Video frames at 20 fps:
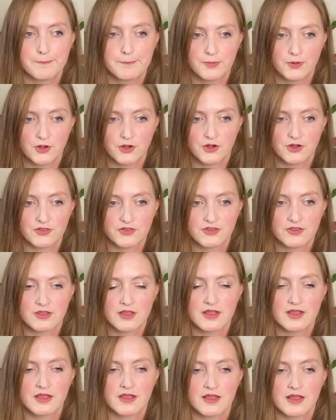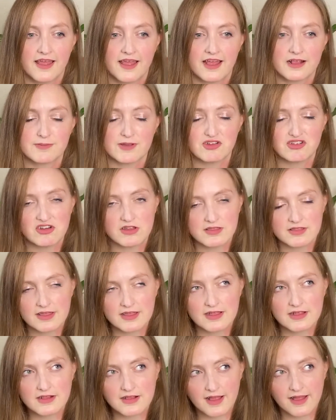But especially
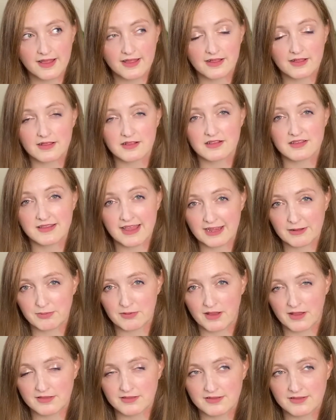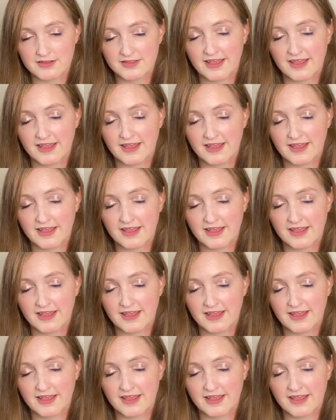things like snake plants,